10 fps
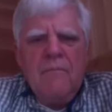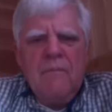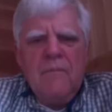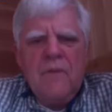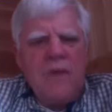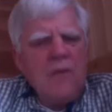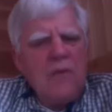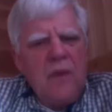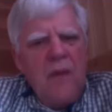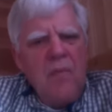Is that the
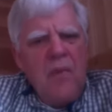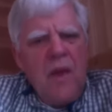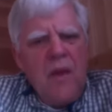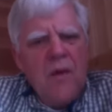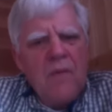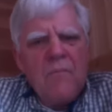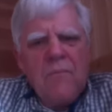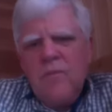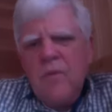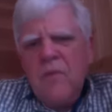same thing or
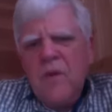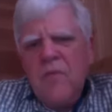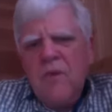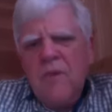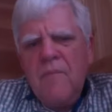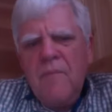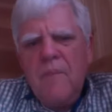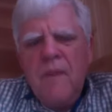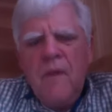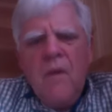something different?
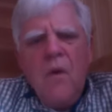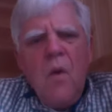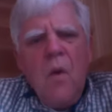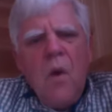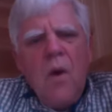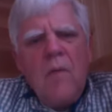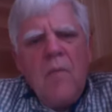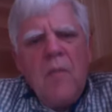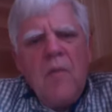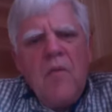Or
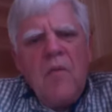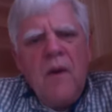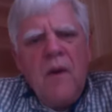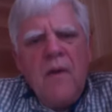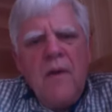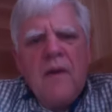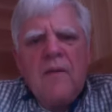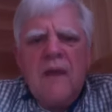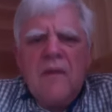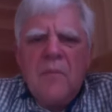maybe you've heard
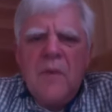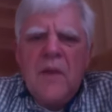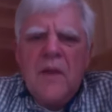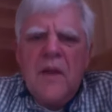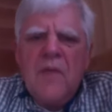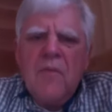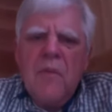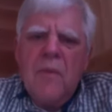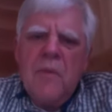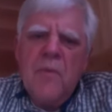accessibility
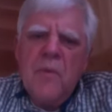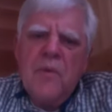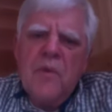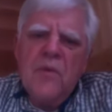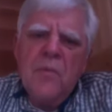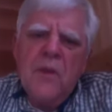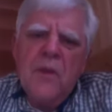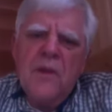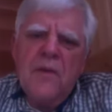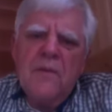for people with
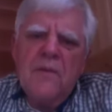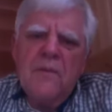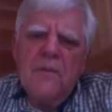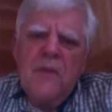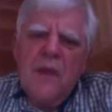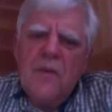disabilities. Is that the